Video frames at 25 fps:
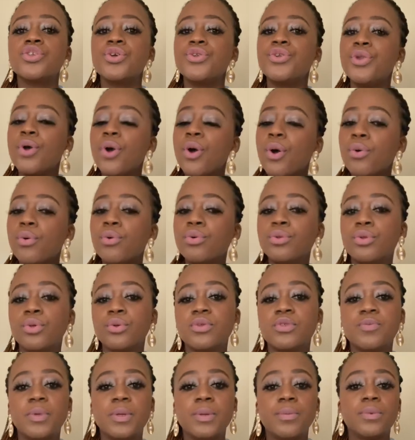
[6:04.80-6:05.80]
know who
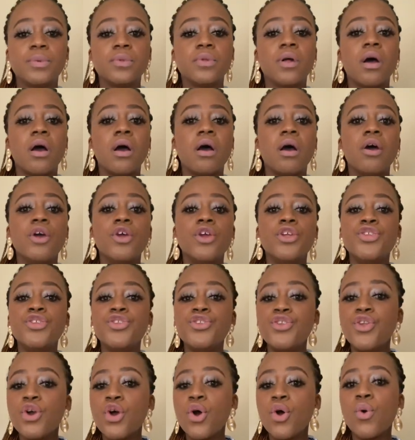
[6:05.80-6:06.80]
those people are.
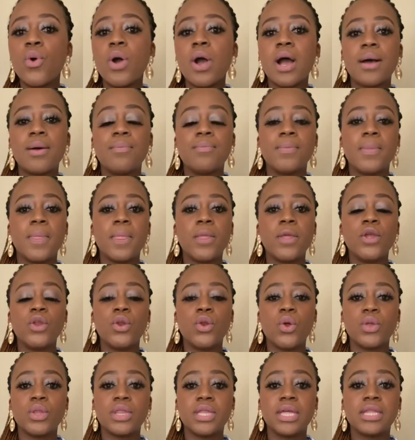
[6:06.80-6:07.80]
Know
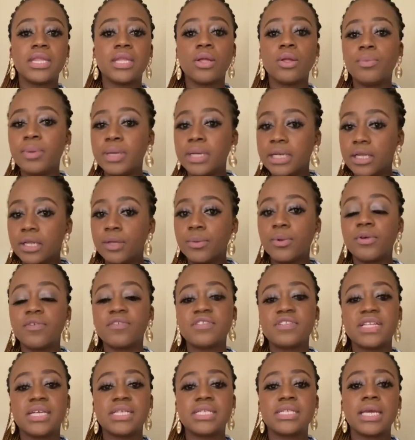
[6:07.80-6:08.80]
that there'll be a little of
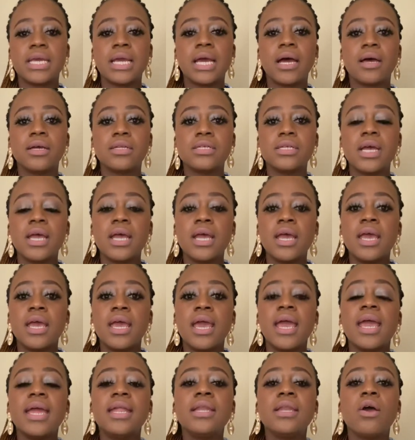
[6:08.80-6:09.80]
sussing out,
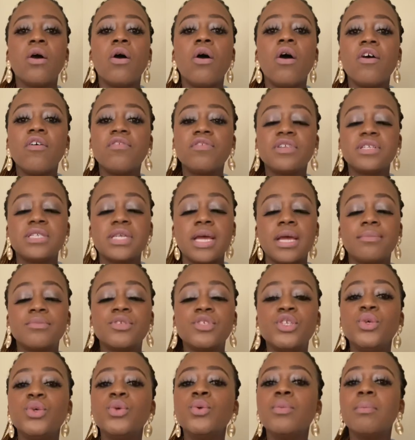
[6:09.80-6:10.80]
and oftentimes
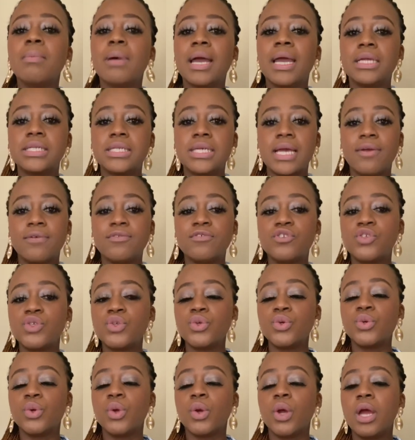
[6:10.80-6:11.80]
you might have
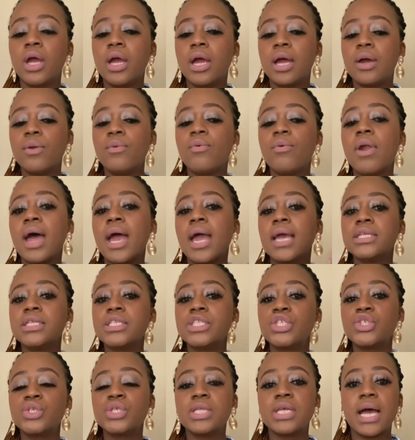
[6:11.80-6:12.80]
to rise
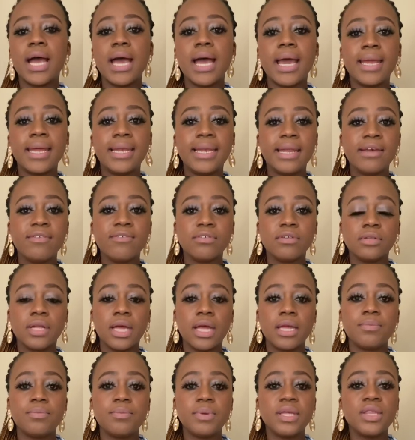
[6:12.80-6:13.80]
to the high level
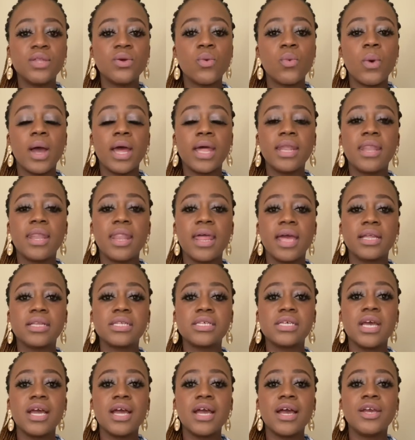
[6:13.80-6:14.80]
and be the one that
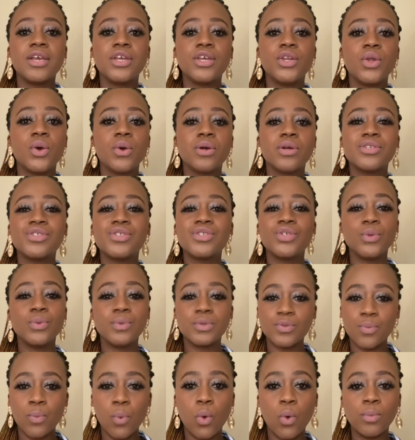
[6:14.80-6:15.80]

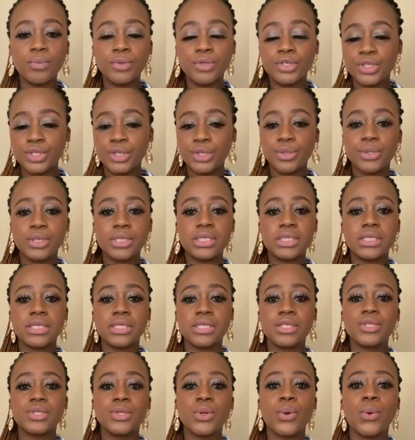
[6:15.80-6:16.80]
assumes more maturity.
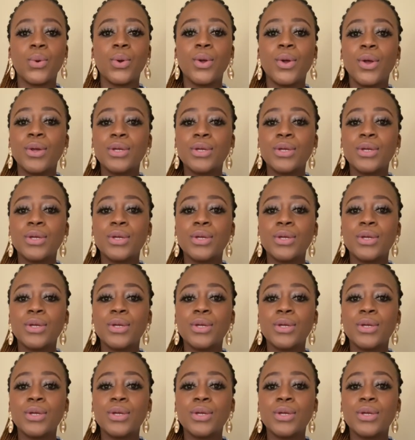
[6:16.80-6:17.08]
So